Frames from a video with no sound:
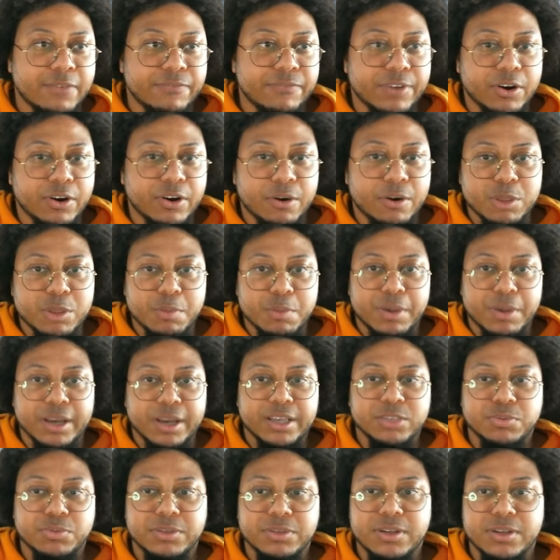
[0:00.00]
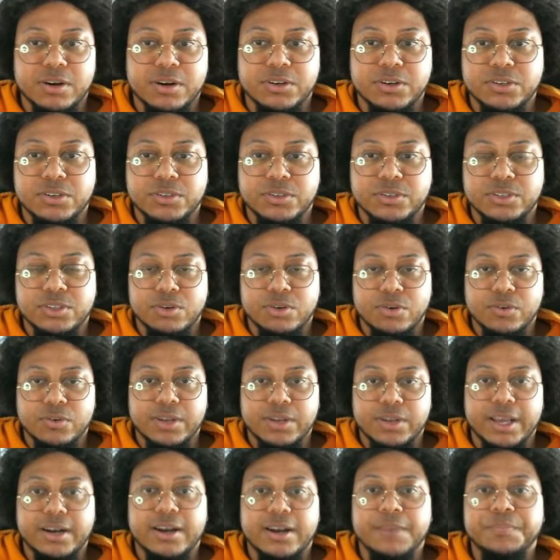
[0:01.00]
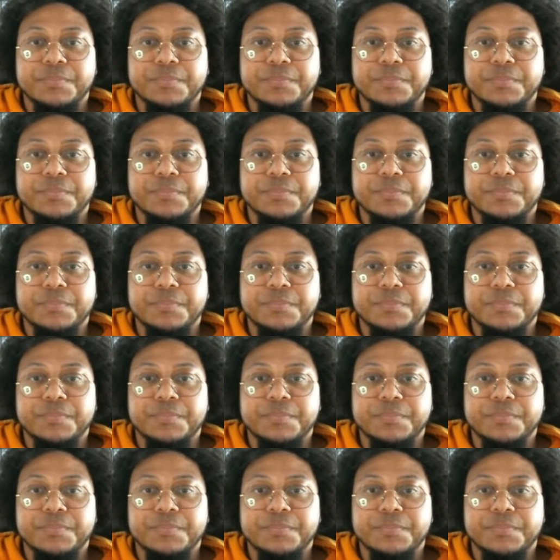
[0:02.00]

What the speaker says: figure out what the bug is with Naruto's throw later.